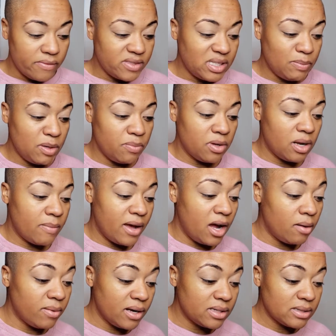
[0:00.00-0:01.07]
have seen me put on my
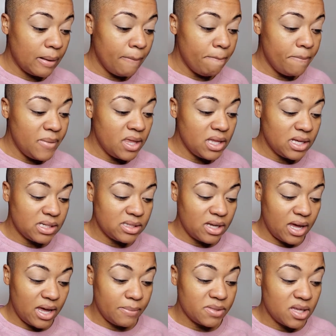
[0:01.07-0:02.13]
eyebrows a million
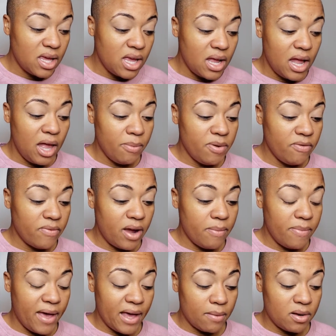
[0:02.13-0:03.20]
times. I'll be right
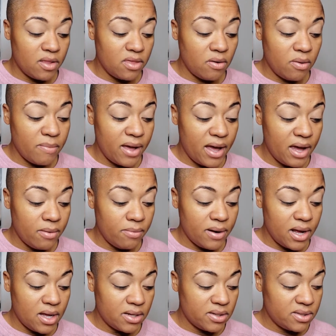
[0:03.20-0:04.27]
back. I'm gonna throw on my
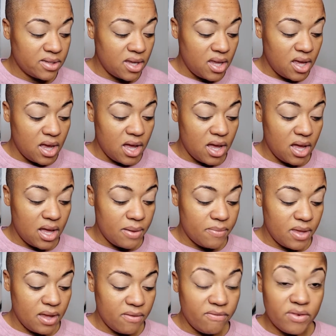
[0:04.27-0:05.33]
eyebrows
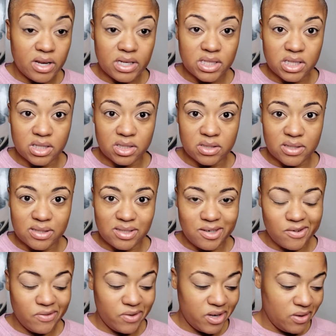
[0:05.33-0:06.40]
and finish getting dressed
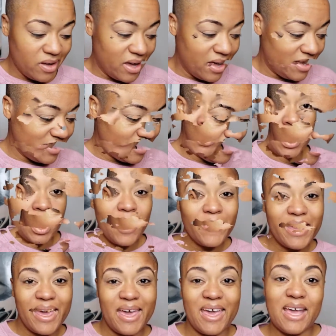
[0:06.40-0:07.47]
here for you guys.
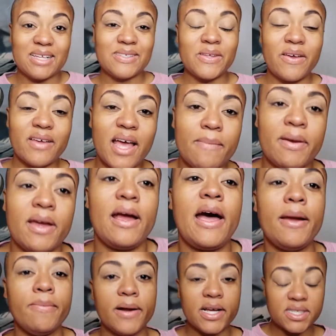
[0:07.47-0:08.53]
Okay, so I got my
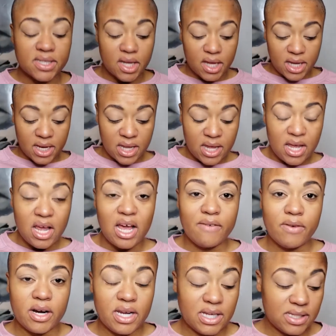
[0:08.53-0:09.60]
eyebrows on. I've
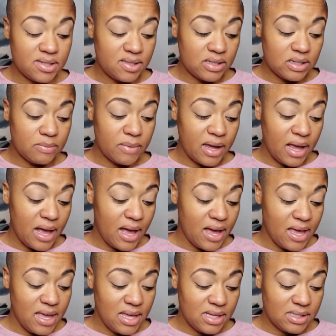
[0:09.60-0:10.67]
already concealed my
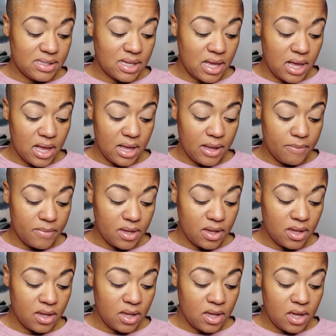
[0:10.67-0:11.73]
eyes
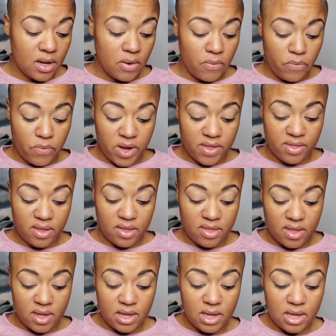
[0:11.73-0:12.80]
with
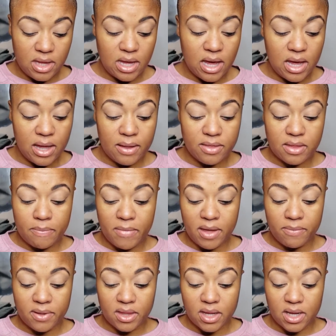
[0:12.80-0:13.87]
the
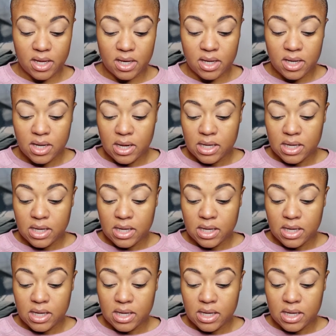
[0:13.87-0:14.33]
Maybelline